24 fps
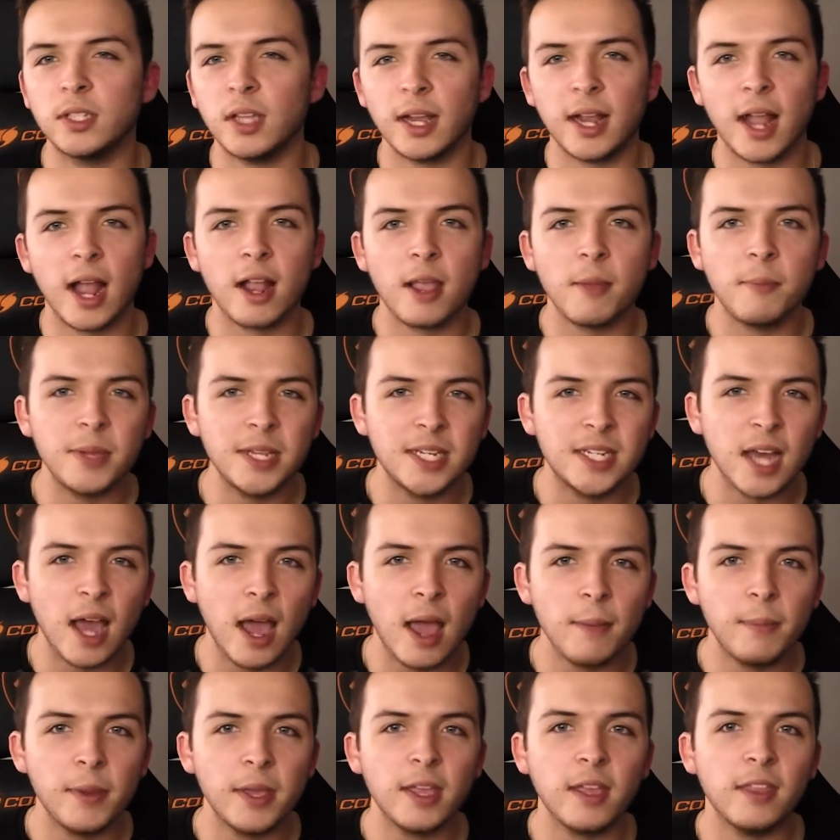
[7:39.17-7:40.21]
Like I could be
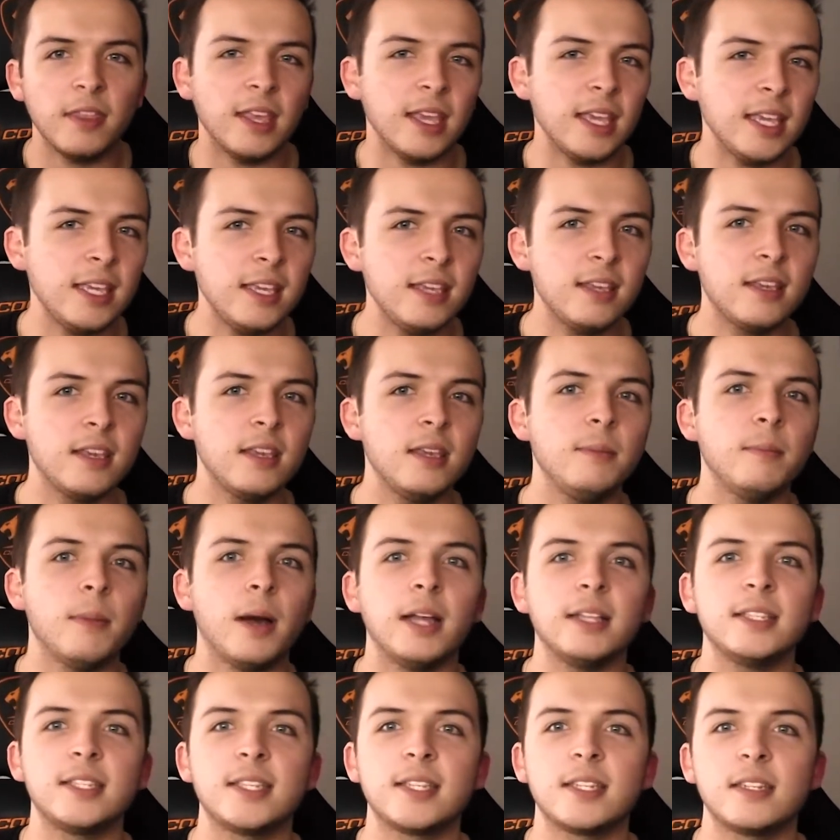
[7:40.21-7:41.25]
typing and the E key
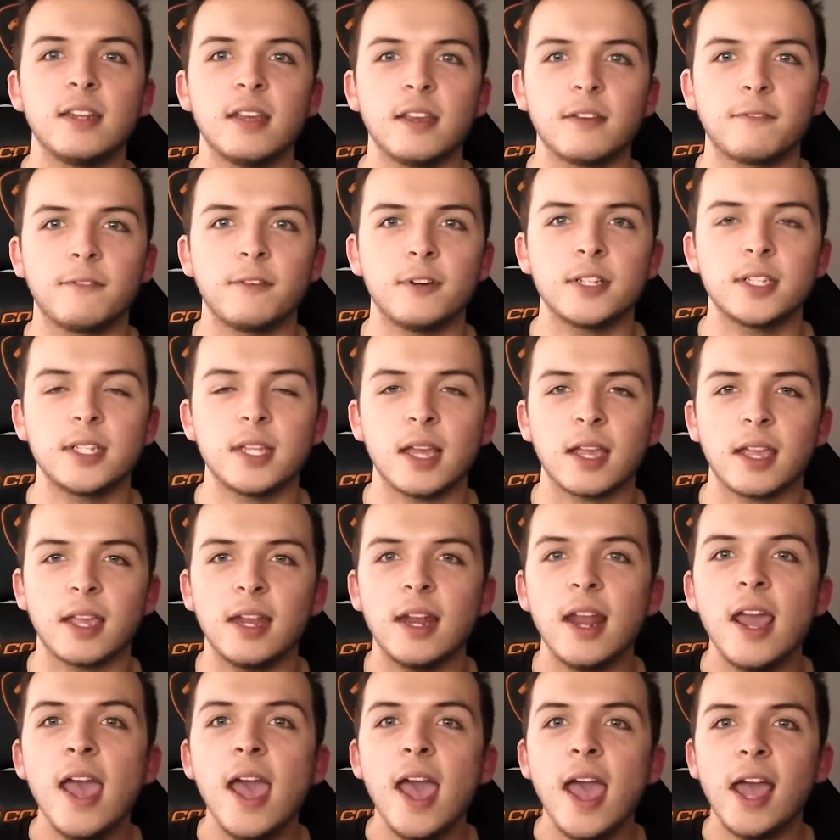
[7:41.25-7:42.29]
might stick for a
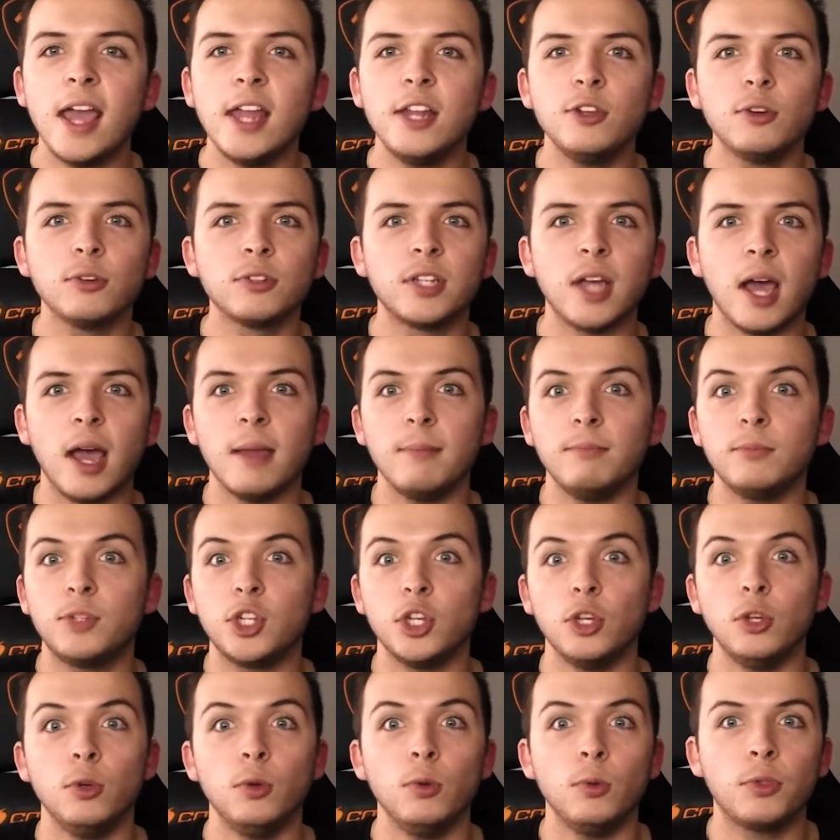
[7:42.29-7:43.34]
second, and you'll type
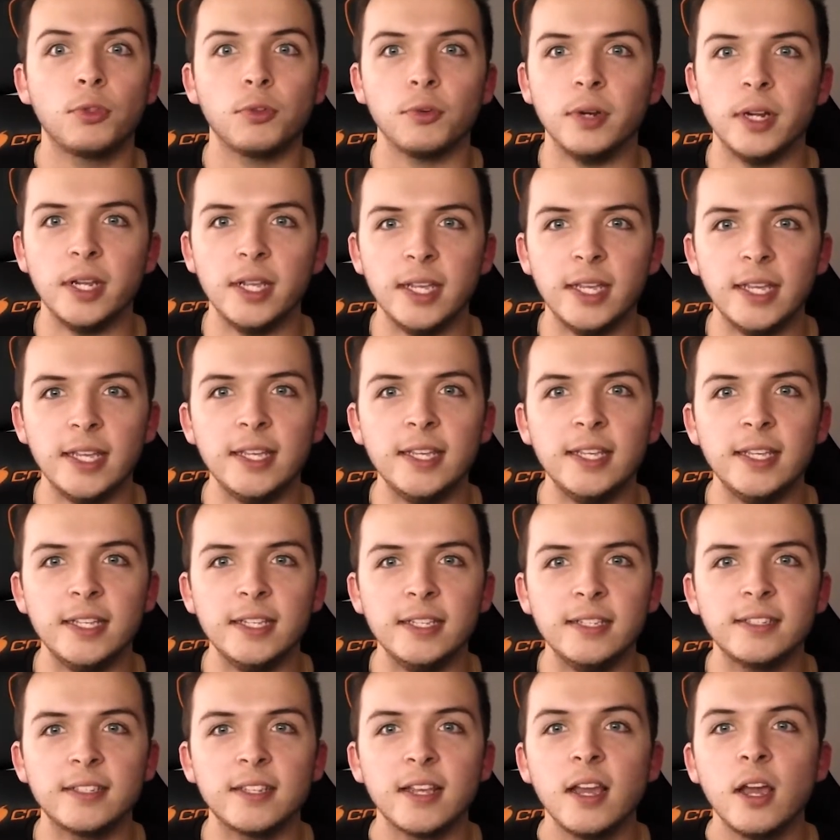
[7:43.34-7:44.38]
2, 3
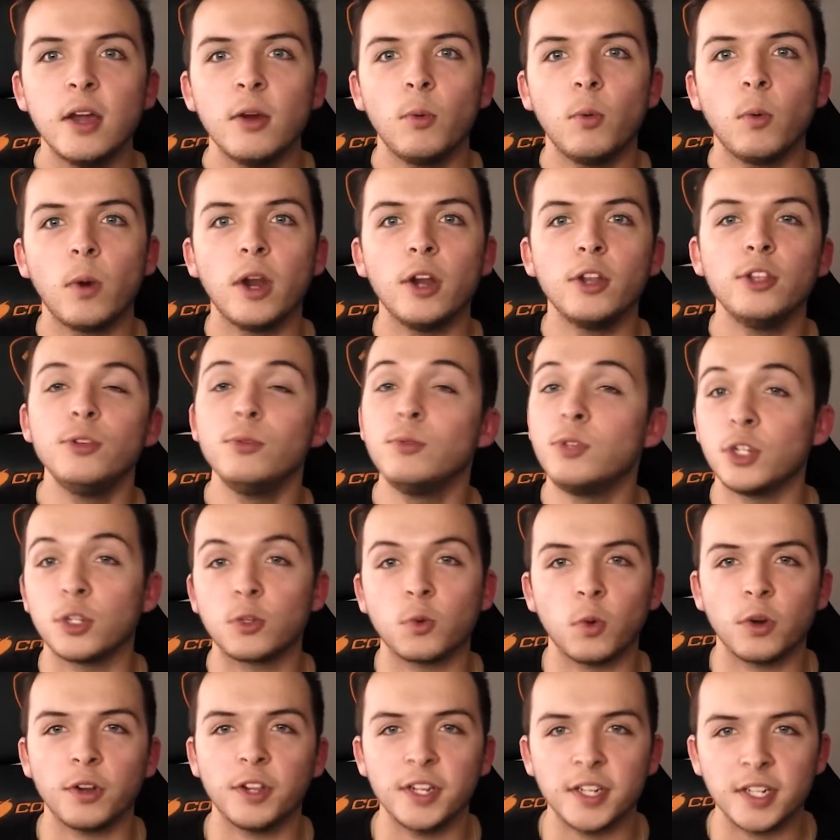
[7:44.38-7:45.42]
E's, where you
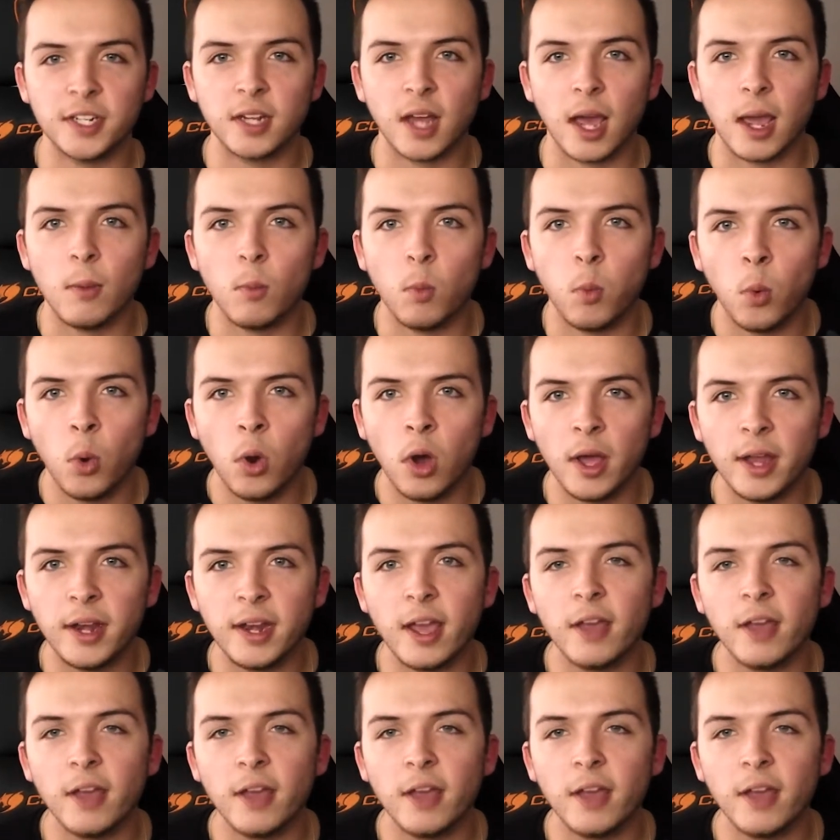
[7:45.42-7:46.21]
just wanted to type 1.